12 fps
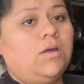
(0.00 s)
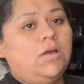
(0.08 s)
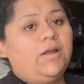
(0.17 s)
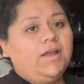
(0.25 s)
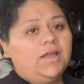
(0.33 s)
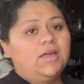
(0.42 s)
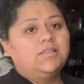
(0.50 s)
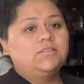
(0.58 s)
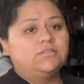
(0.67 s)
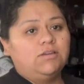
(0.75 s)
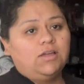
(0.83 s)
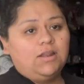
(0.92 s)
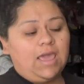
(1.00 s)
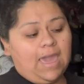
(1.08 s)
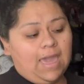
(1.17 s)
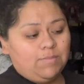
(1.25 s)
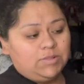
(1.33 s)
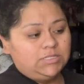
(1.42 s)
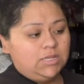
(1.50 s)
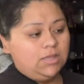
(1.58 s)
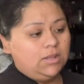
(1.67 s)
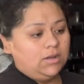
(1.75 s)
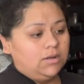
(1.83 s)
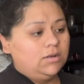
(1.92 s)
Alright guys, so I got an
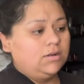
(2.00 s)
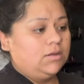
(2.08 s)
Amazon